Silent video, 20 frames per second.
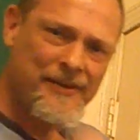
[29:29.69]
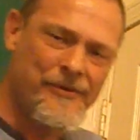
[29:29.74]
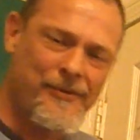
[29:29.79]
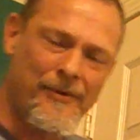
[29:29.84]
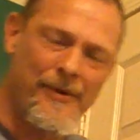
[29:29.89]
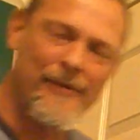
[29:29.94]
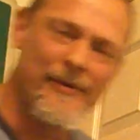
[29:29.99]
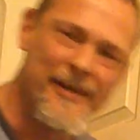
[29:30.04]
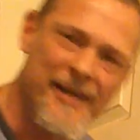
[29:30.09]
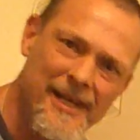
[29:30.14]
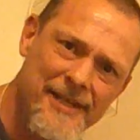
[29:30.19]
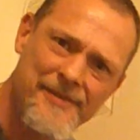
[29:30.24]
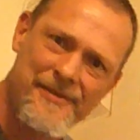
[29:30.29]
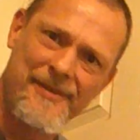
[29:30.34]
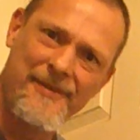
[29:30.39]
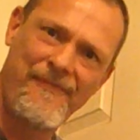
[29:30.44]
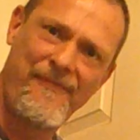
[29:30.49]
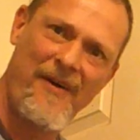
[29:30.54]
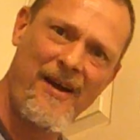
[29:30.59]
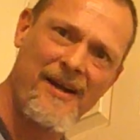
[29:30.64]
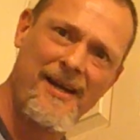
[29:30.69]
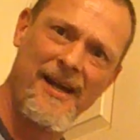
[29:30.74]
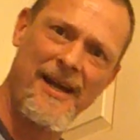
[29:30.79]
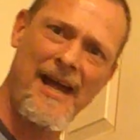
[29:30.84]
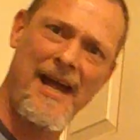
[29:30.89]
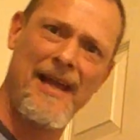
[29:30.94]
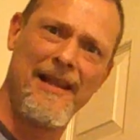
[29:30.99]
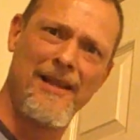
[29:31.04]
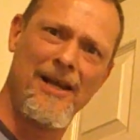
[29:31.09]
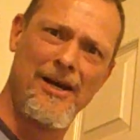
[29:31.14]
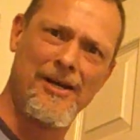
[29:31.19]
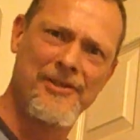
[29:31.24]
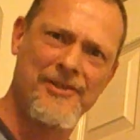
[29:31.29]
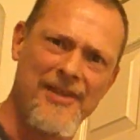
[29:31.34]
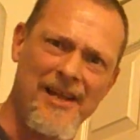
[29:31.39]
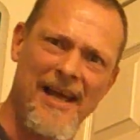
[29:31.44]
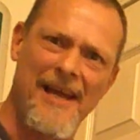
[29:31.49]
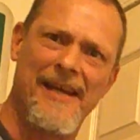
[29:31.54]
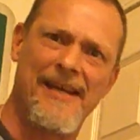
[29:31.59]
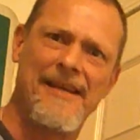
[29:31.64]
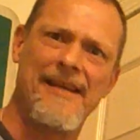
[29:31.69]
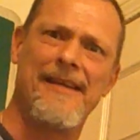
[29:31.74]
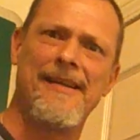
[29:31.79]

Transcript: through it. That's what the fucking guy looks like.